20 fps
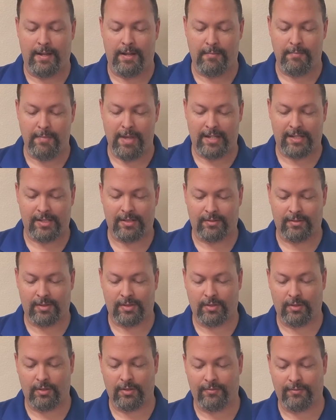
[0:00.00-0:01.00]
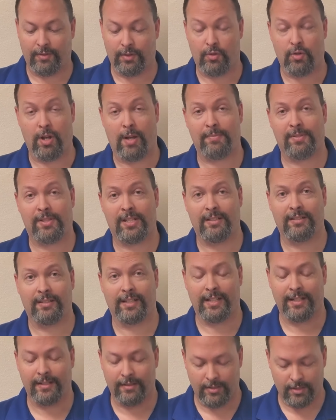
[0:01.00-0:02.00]
Makes it so for drop
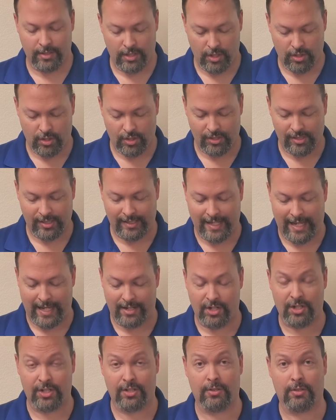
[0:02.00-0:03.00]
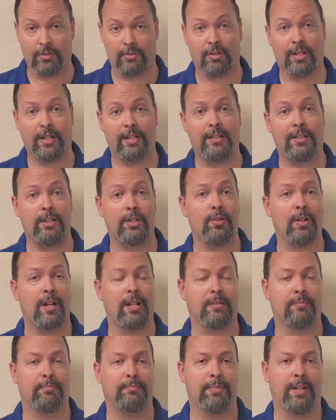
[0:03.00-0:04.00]
ceiling, you're just attaching to the grid and you don't
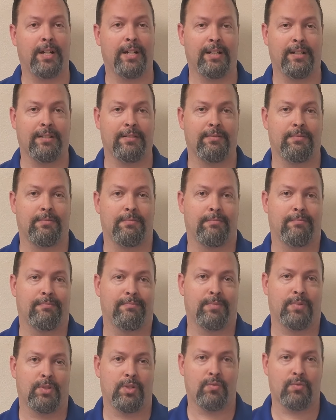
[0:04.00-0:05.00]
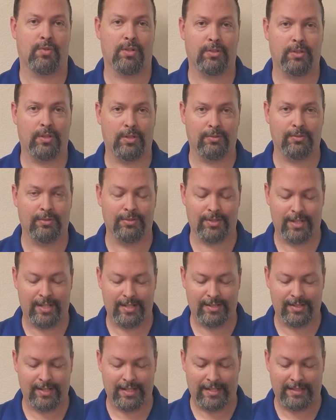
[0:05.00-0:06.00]
have to drill holes
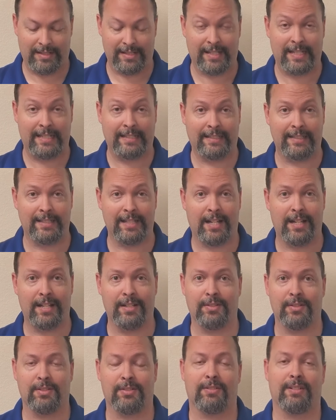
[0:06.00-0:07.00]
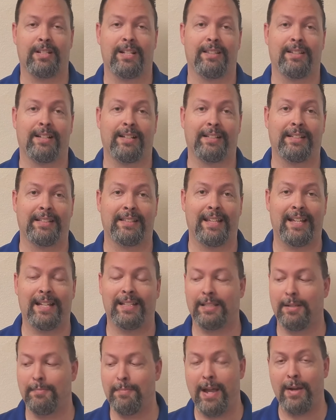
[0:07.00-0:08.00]
inside the ceiling tiles or anything like that
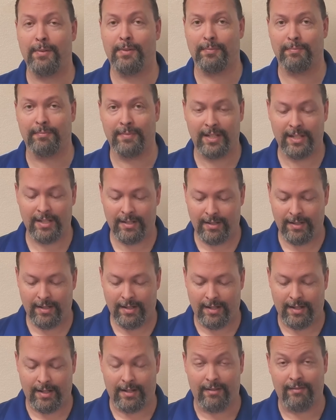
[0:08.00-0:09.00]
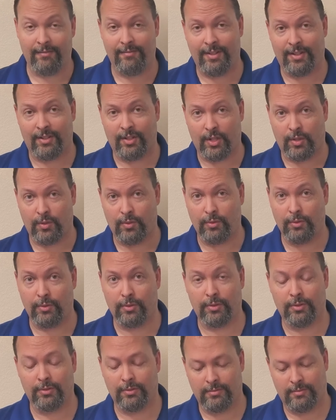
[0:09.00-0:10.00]
to mount them. Very
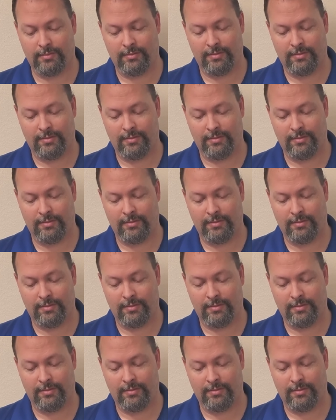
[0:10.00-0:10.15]
cool.